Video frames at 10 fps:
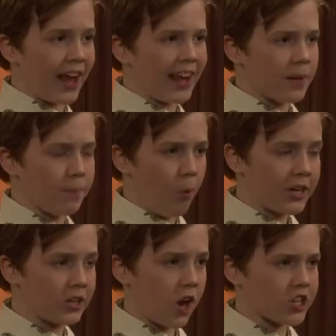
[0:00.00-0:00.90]
I had a
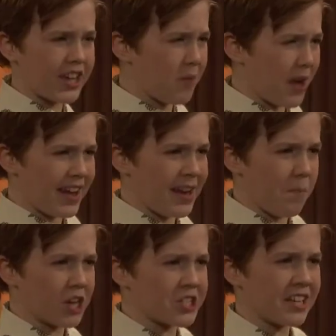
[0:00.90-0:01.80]
boy crush, and we ended
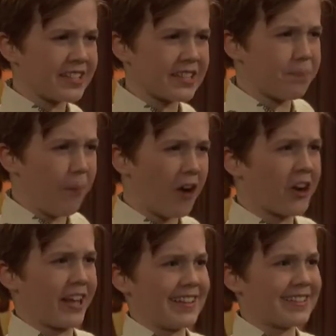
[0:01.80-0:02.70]
up watching
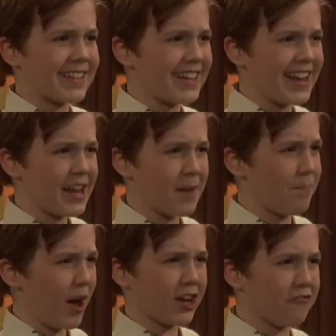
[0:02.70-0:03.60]
Spartacus and eating a
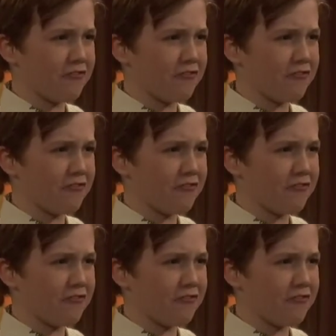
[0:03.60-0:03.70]
bucket of